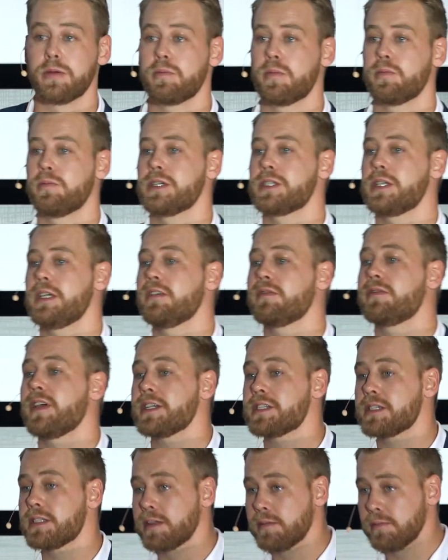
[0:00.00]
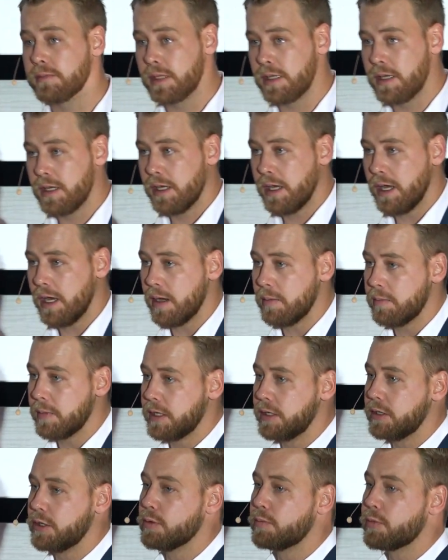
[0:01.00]
you're busy investing
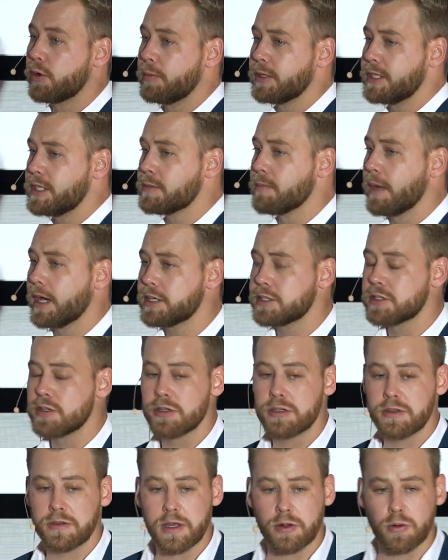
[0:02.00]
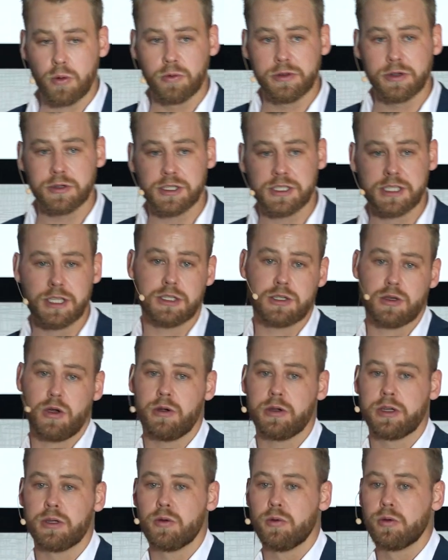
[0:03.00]
in new properties. Make certain that all the receipts
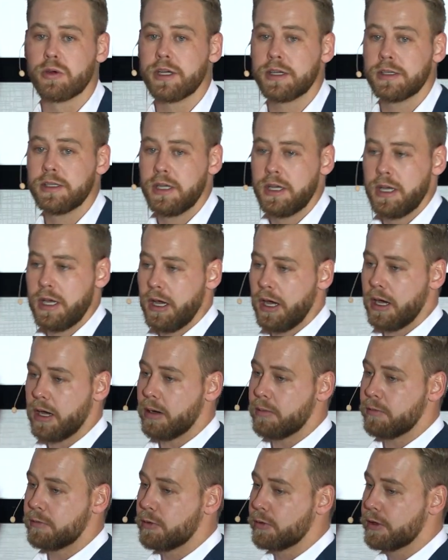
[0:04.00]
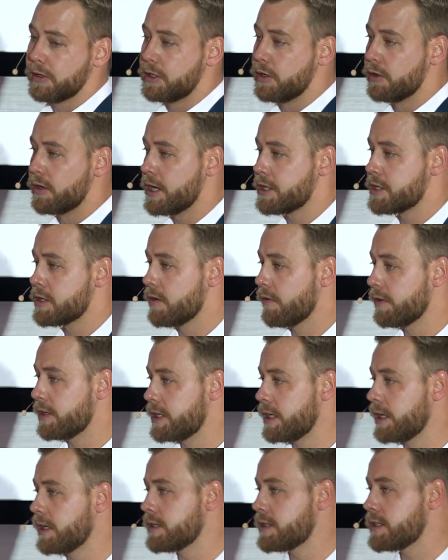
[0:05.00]
are in order for the duration of the
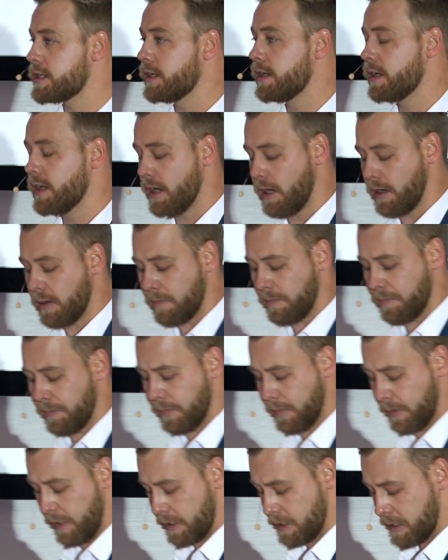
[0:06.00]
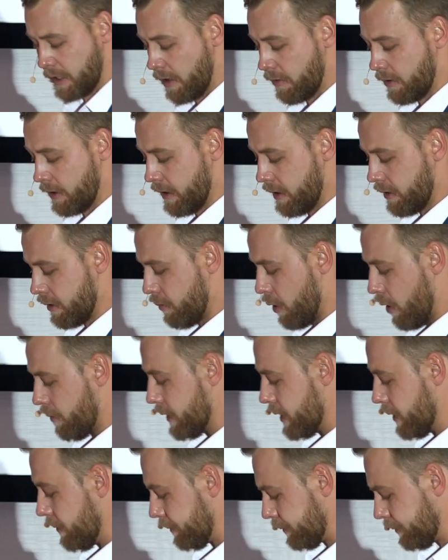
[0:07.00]
tenancy that is currently in the
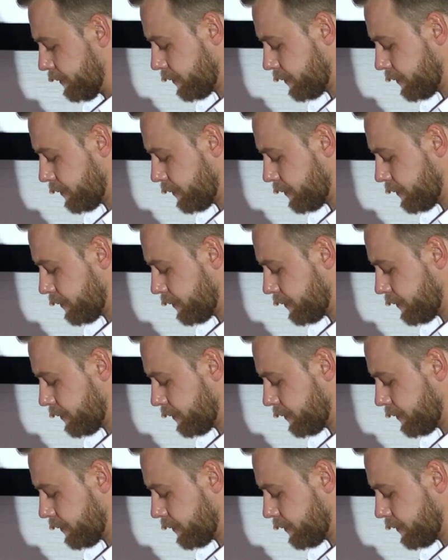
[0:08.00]
property.